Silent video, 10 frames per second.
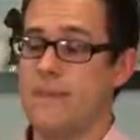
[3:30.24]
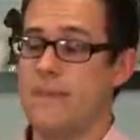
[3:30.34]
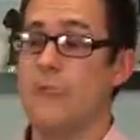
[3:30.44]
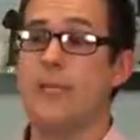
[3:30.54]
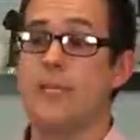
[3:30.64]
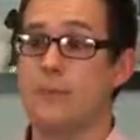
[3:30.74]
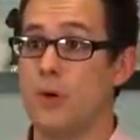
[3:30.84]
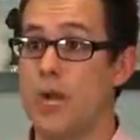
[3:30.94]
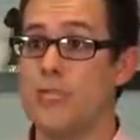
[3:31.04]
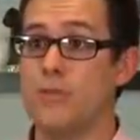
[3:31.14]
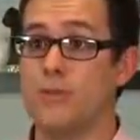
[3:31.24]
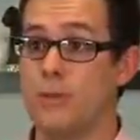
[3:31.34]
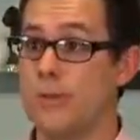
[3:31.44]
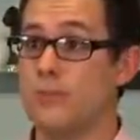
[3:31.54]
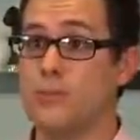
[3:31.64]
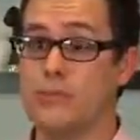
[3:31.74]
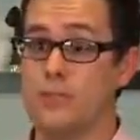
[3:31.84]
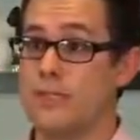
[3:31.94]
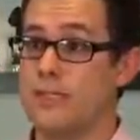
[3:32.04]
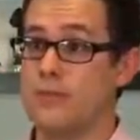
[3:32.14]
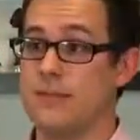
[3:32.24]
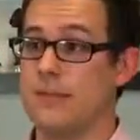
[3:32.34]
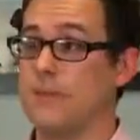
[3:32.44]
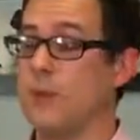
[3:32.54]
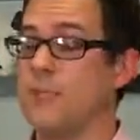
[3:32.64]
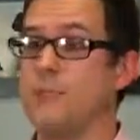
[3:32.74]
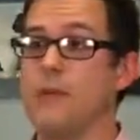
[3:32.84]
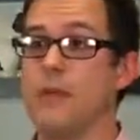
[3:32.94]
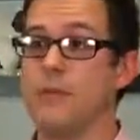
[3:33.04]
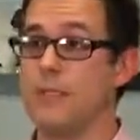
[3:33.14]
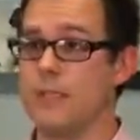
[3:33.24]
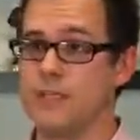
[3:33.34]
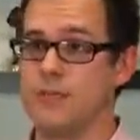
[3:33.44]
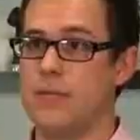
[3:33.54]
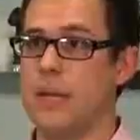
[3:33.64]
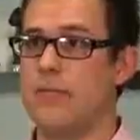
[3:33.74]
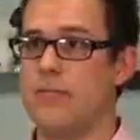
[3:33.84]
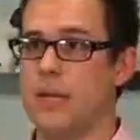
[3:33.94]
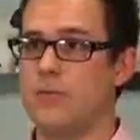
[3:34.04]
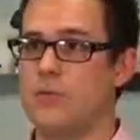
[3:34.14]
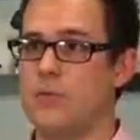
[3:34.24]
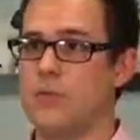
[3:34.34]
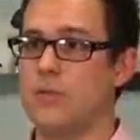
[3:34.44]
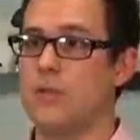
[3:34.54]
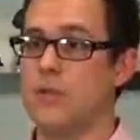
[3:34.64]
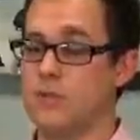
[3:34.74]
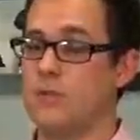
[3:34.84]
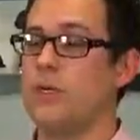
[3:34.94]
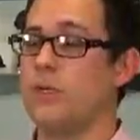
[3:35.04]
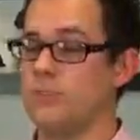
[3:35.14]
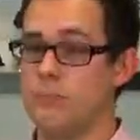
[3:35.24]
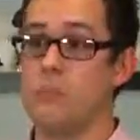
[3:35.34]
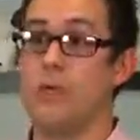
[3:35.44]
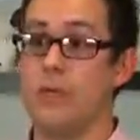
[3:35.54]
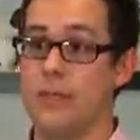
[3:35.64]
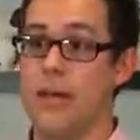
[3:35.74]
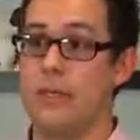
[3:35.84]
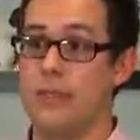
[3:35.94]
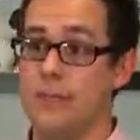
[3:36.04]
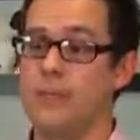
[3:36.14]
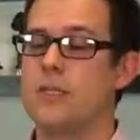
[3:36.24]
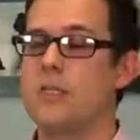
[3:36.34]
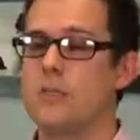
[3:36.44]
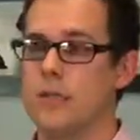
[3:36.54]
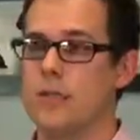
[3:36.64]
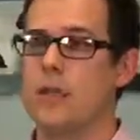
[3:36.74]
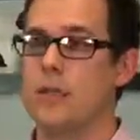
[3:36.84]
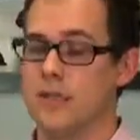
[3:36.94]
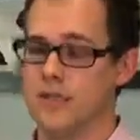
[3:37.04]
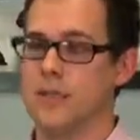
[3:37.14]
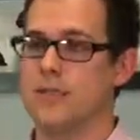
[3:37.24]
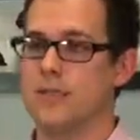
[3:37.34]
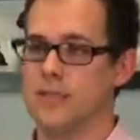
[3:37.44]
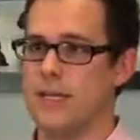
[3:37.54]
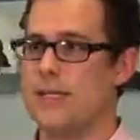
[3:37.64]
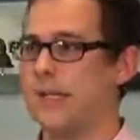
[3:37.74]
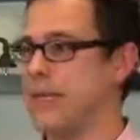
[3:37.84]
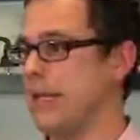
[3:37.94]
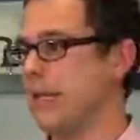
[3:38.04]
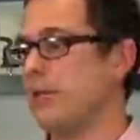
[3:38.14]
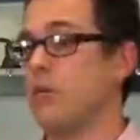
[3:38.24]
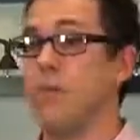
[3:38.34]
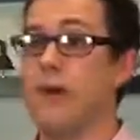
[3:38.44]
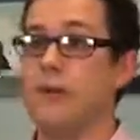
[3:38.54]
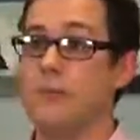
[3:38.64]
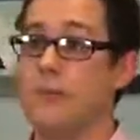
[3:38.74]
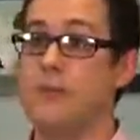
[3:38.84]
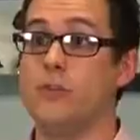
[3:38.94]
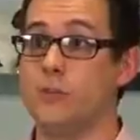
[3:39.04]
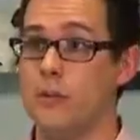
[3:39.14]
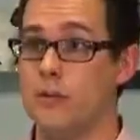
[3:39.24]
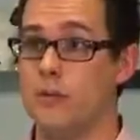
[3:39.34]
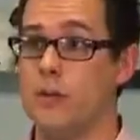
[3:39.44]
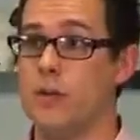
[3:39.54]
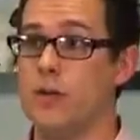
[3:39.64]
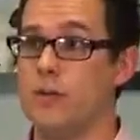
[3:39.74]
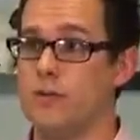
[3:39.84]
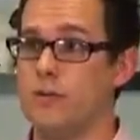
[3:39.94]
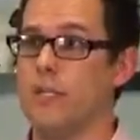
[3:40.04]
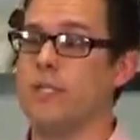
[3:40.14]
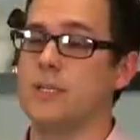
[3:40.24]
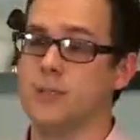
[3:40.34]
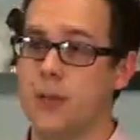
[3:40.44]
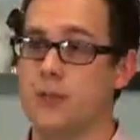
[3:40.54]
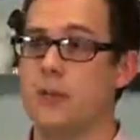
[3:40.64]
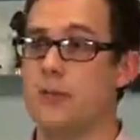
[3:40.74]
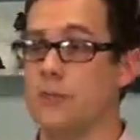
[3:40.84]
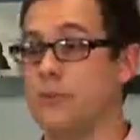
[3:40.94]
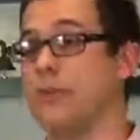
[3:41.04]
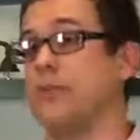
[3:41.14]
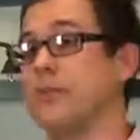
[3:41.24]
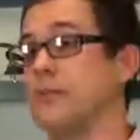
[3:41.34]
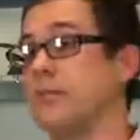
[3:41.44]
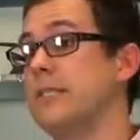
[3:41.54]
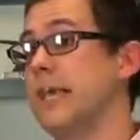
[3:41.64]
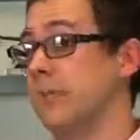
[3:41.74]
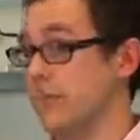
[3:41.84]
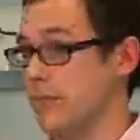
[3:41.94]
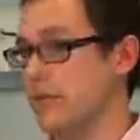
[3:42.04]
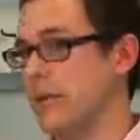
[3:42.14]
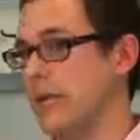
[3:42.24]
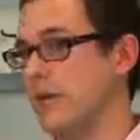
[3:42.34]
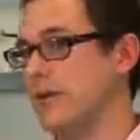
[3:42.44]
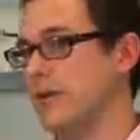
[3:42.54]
really surprising for us, because the robot's very sensitive to outside force. So we really like that, because it's one thing, again, to say that the robot can be used without guarding, but it's another to use it safely without